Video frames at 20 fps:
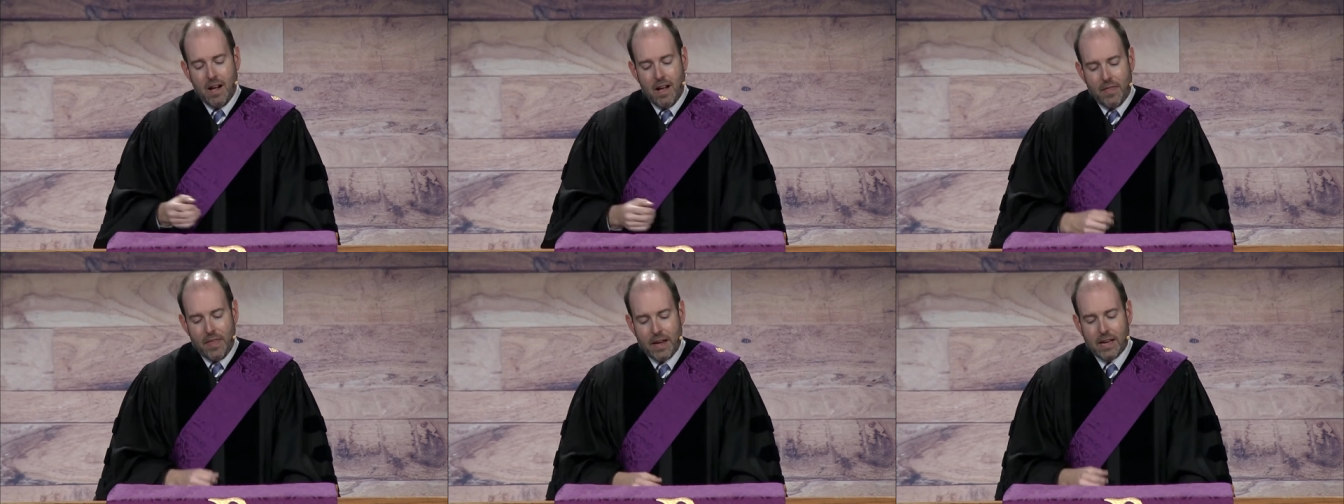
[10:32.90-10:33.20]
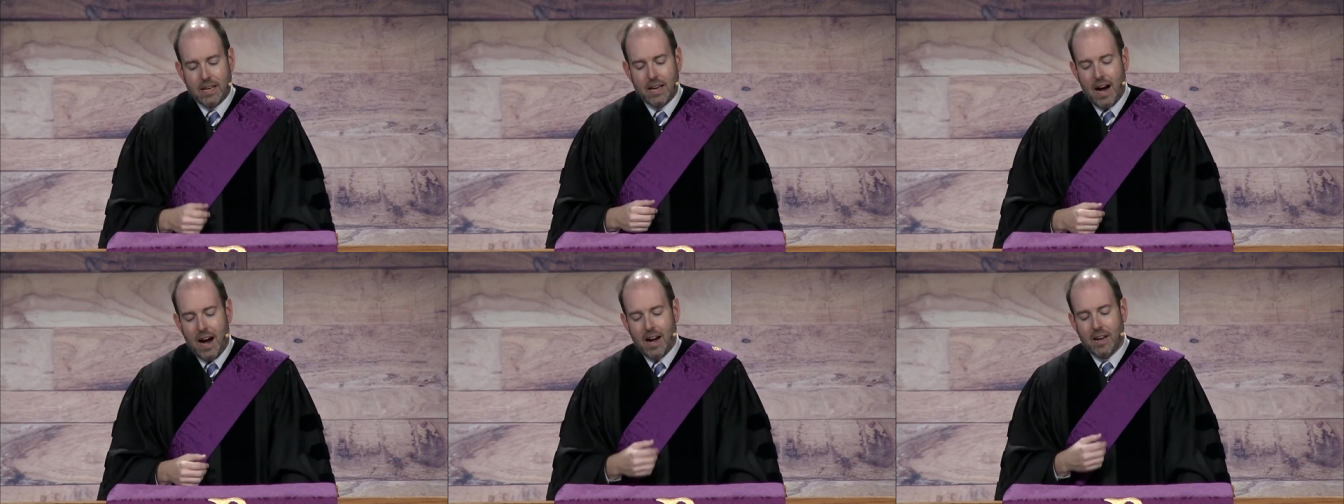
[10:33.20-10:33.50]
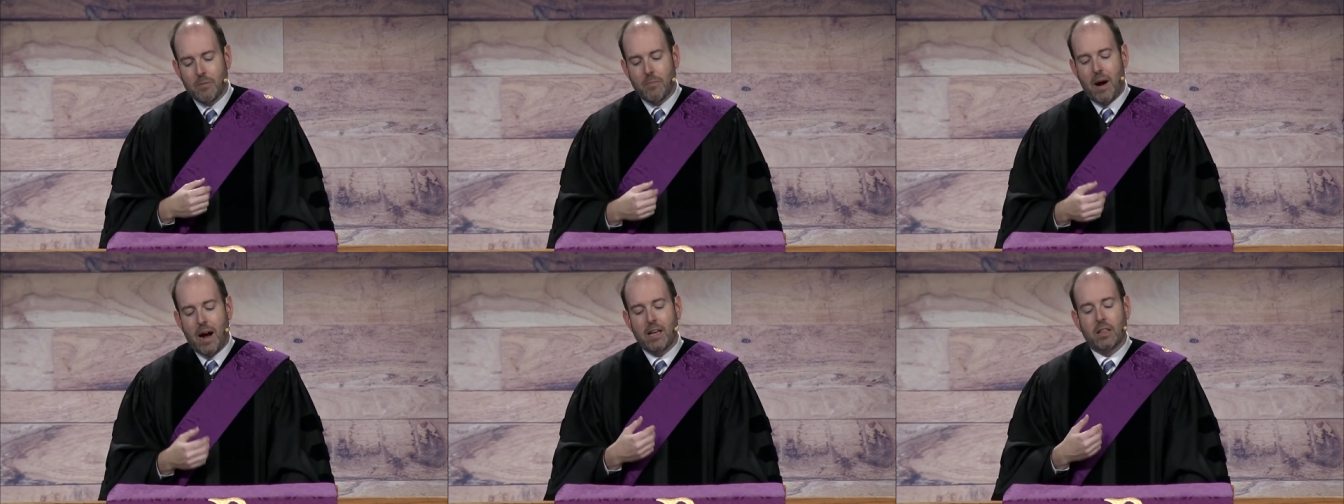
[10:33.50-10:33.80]
that
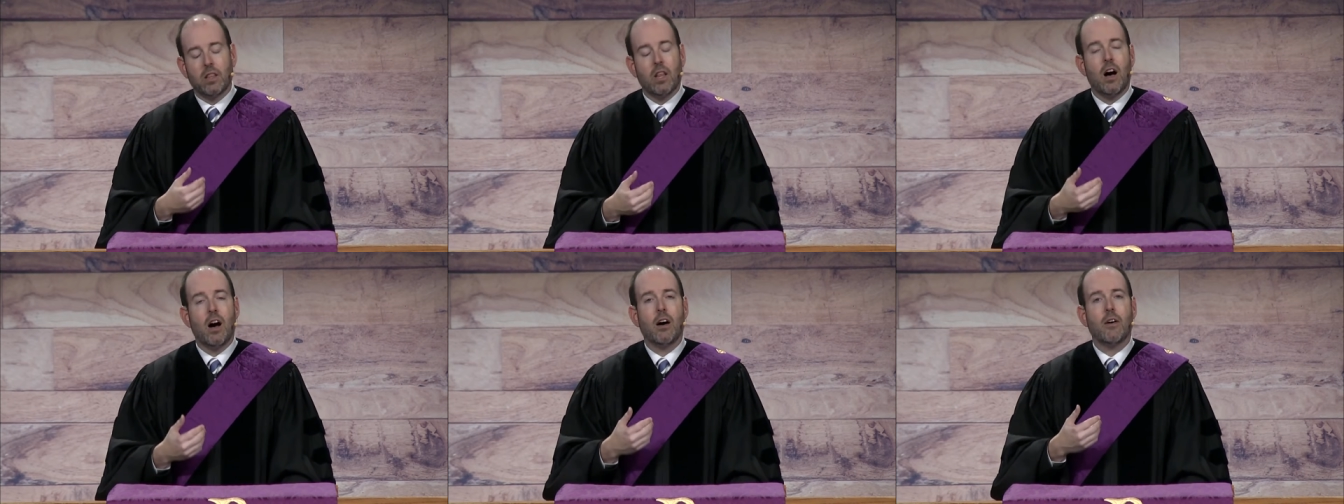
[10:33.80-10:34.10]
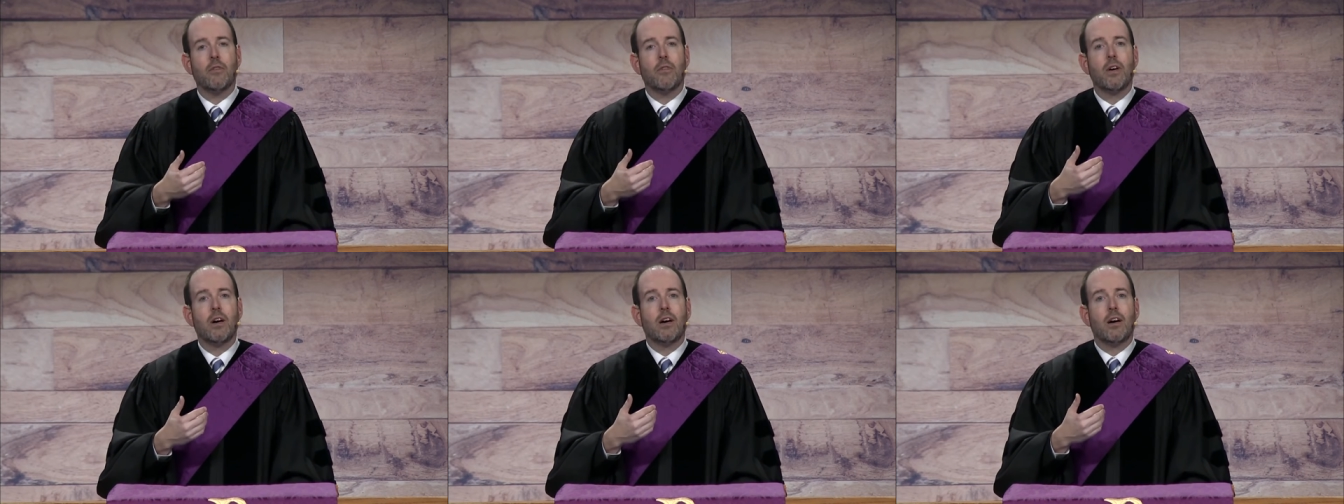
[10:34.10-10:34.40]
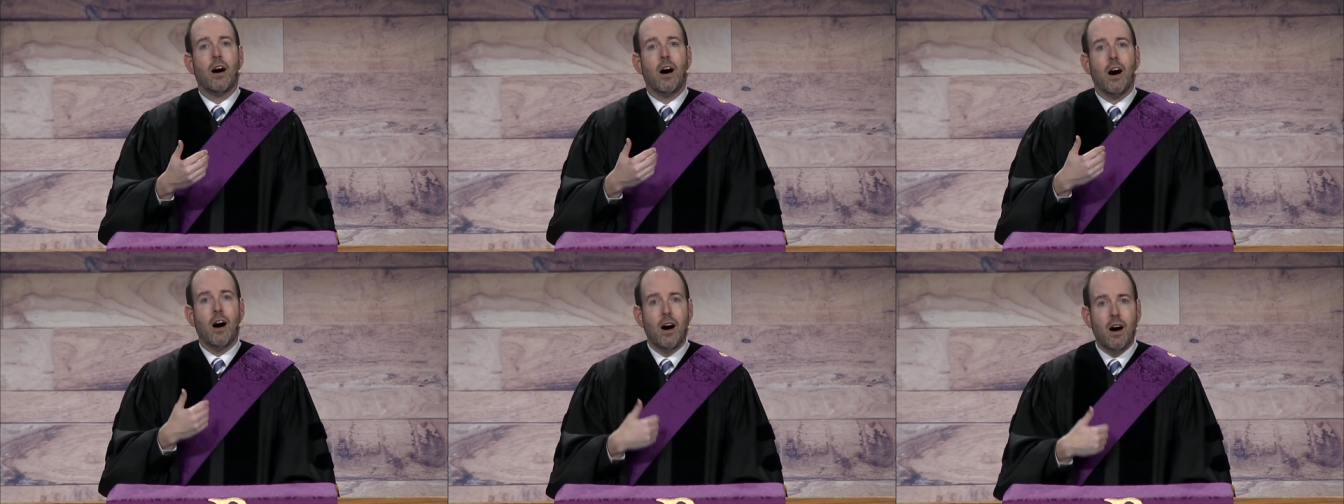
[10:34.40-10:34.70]
God might love
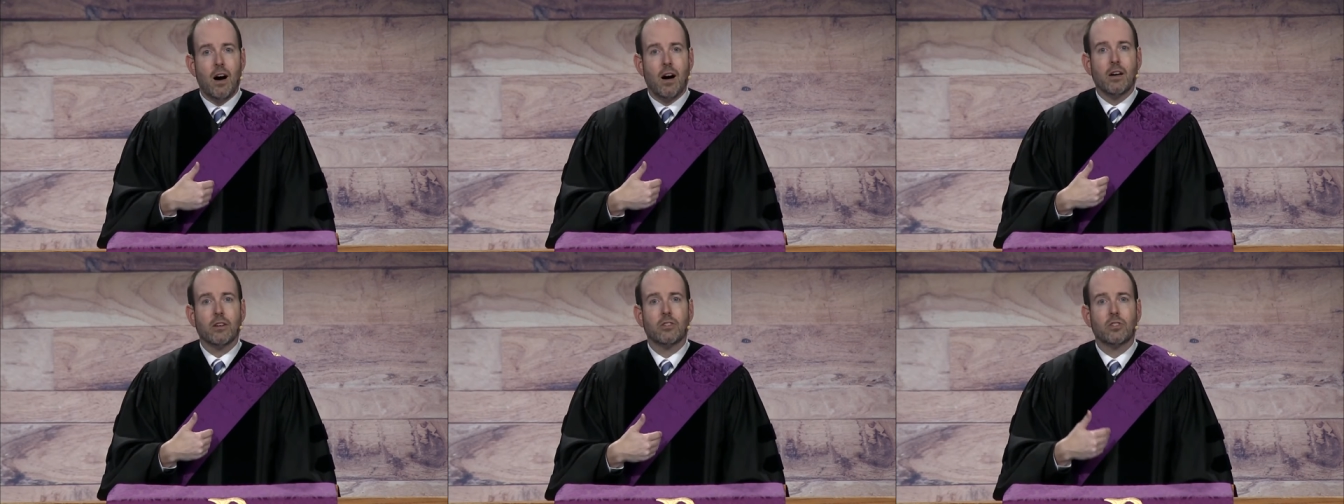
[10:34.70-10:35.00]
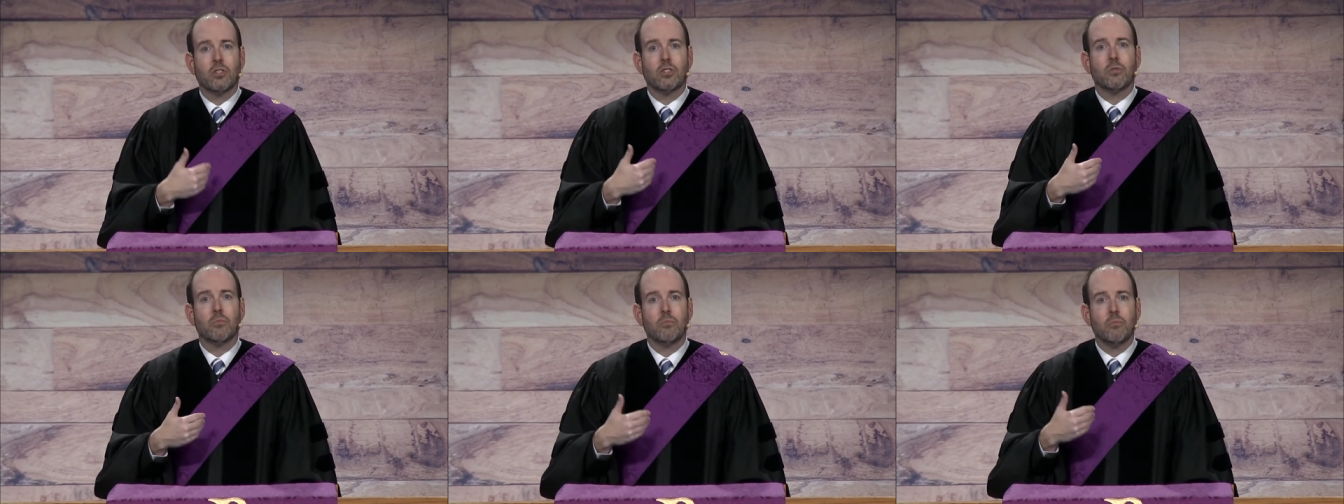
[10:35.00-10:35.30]
us